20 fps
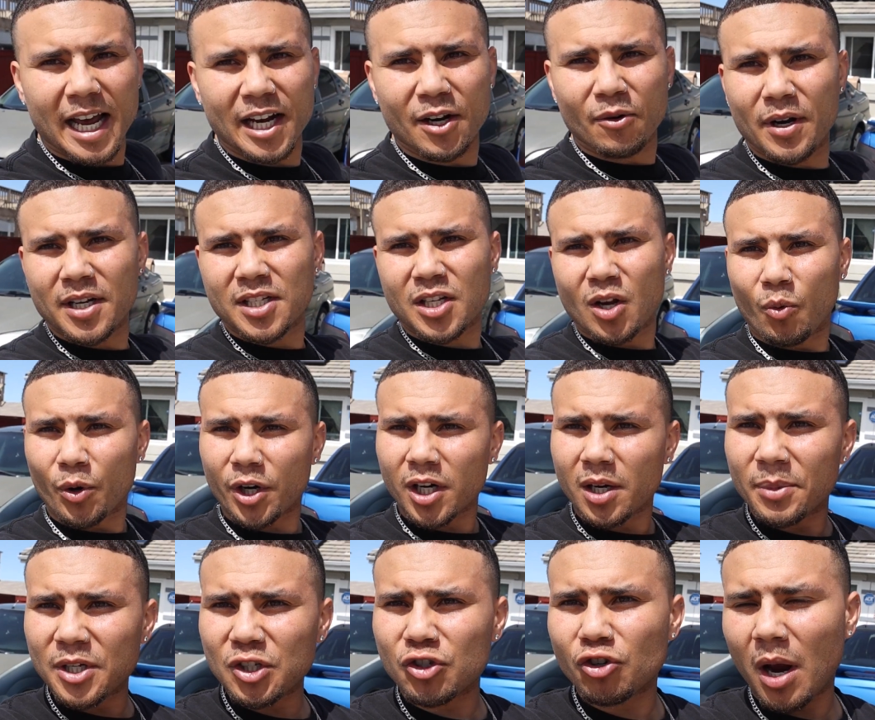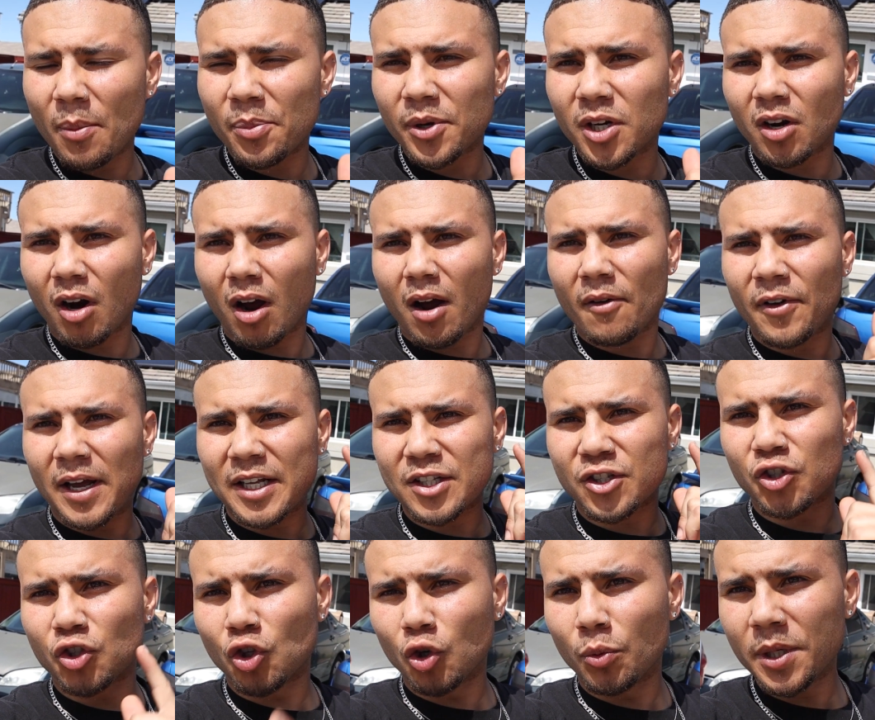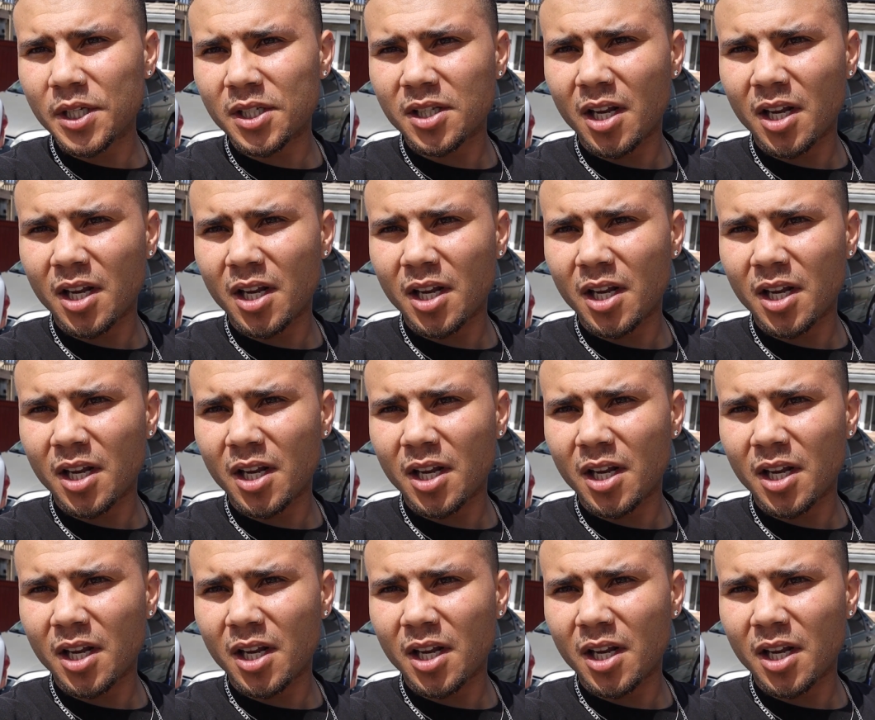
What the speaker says: anyways, we're gonna be dropping it off at Subi